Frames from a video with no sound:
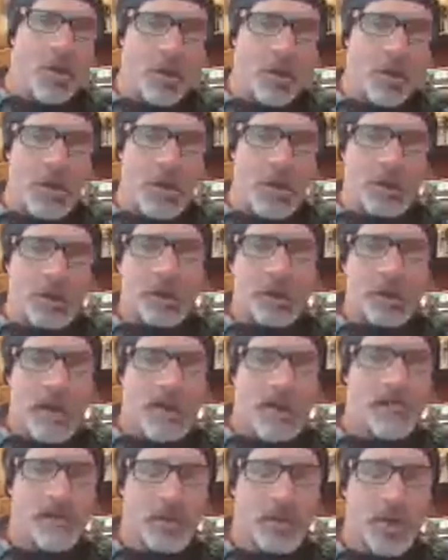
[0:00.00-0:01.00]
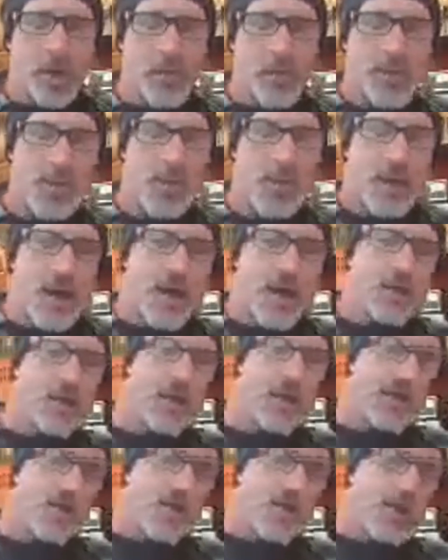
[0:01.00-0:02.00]
Original envelopes. I
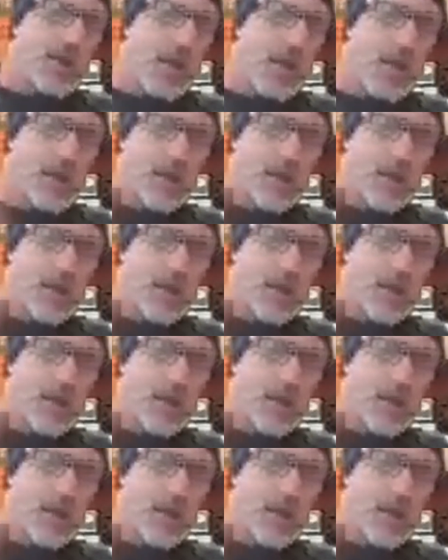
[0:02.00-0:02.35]
just use a letter